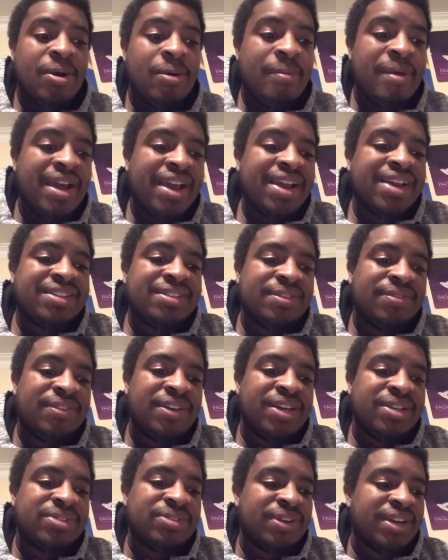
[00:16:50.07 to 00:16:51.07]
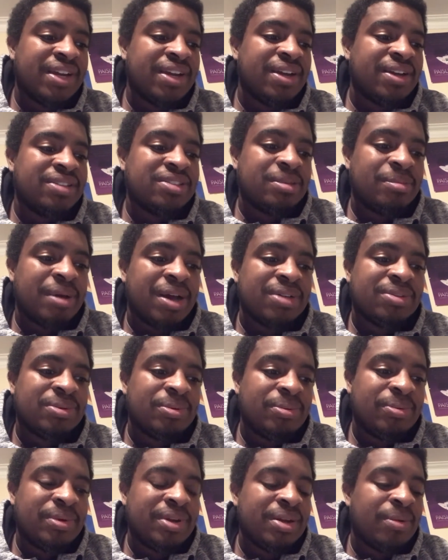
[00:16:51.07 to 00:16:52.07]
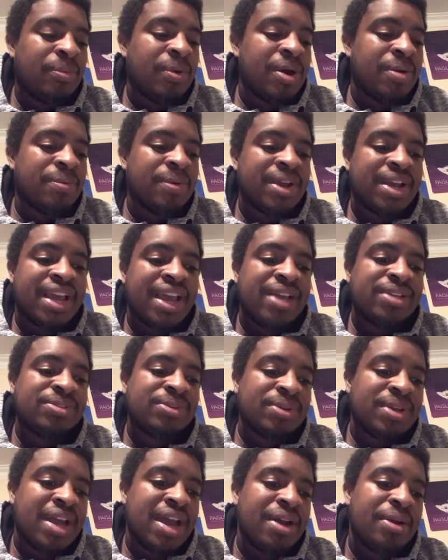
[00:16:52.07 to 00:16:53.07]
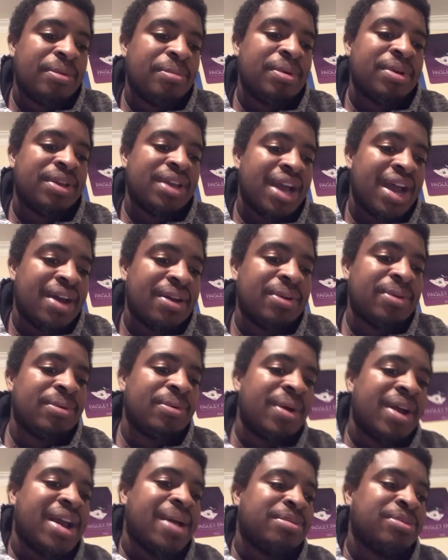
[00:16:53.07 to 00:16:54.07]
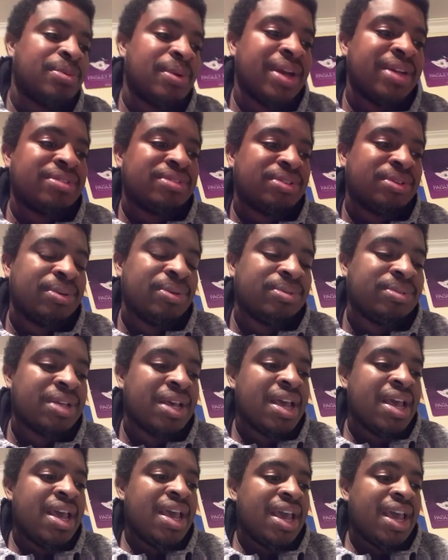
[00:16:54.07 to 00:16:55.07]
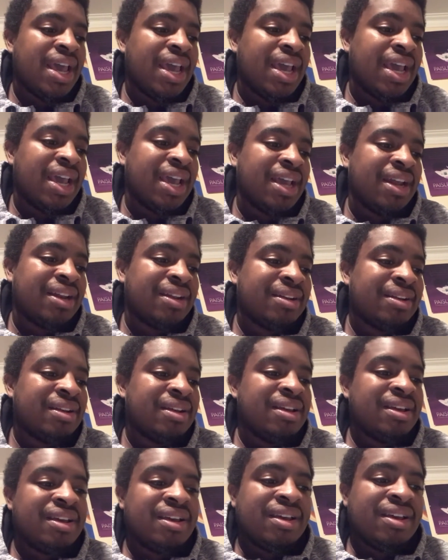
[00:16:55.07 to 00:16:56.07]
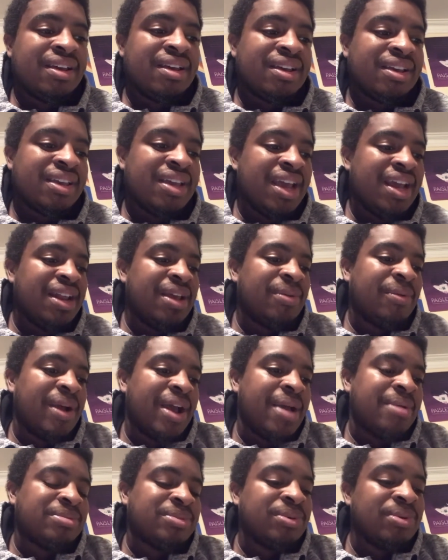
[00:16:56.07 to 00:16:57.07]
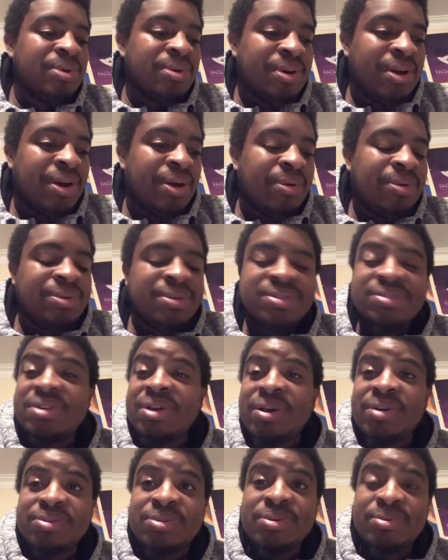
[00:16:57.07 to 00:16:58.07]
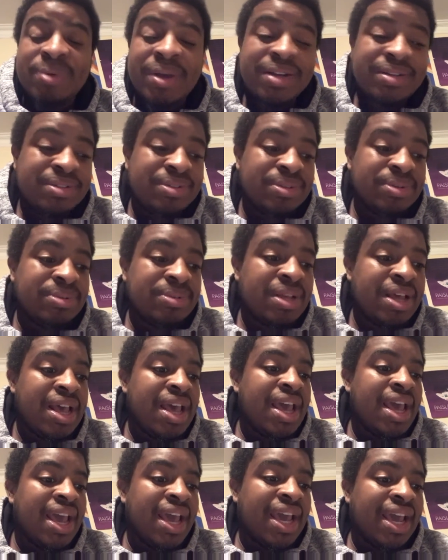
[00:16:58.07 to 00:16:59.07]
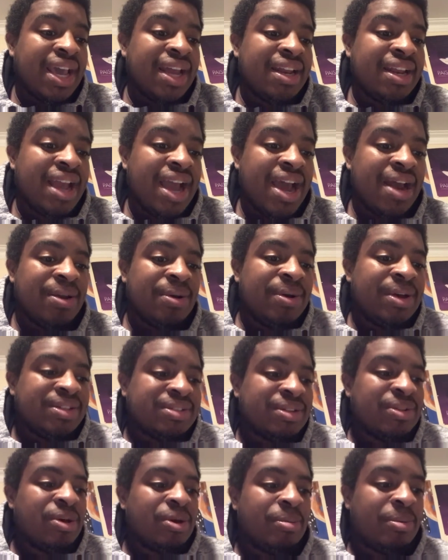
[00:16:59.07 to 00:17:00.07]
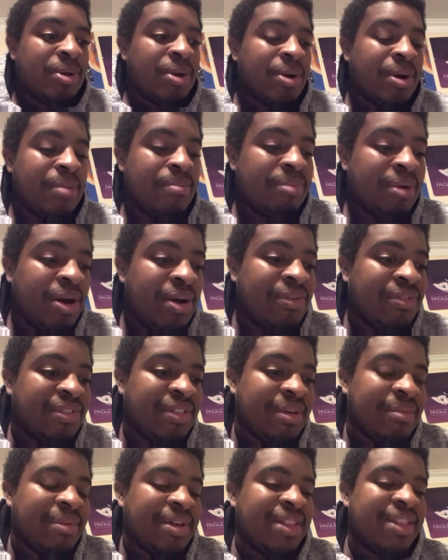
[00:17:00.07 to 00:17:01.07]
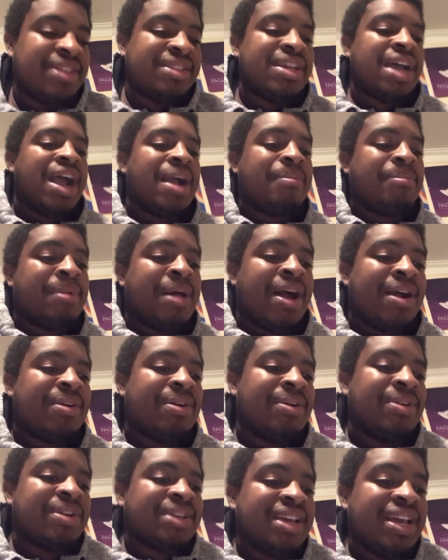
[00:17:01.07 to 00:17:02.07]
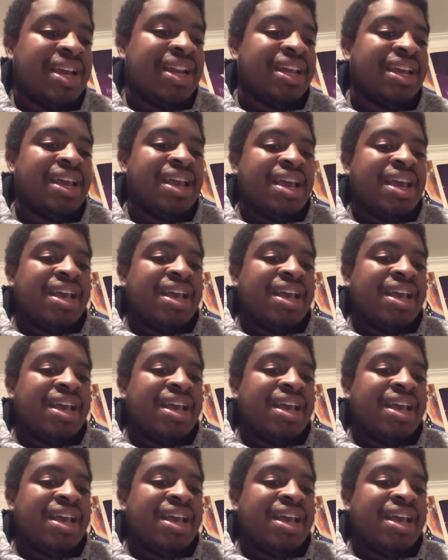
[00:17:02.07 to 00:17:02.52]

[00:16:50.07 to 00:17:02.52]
Omega hits a V-trigger and is about to one-wing angel Yano. But Yano grabs Red Shoes. And Kenny grabs Uno, who's also Red Shoes. And Yano hits a low blow on both of them. And the chalk block on Kenny.